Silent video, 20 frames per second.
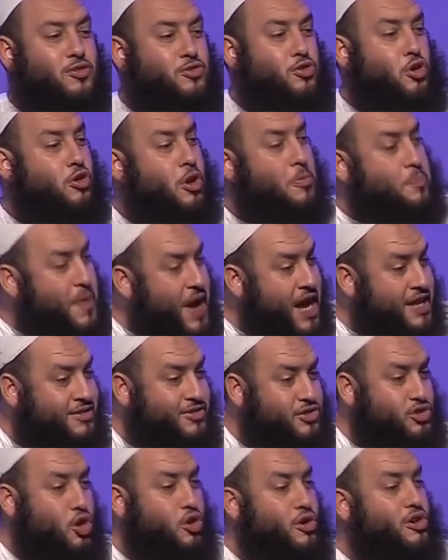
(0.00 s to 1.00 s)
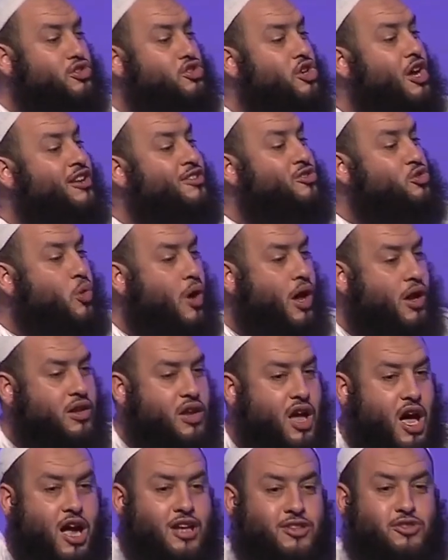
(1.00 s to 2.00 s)
to repent, to return to
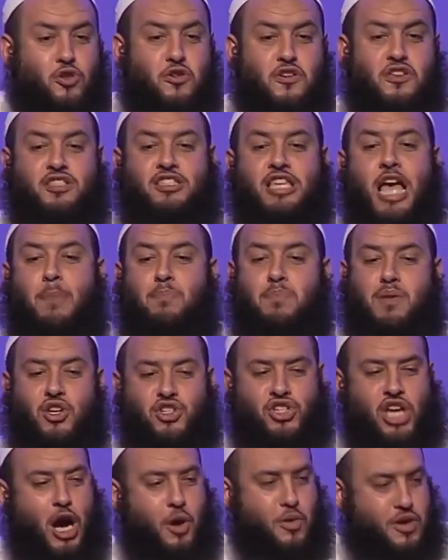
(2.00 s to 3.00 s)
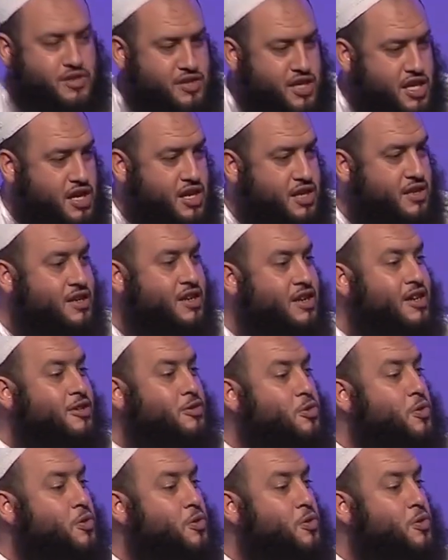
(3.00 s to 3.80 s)
Allah, to establish our deen,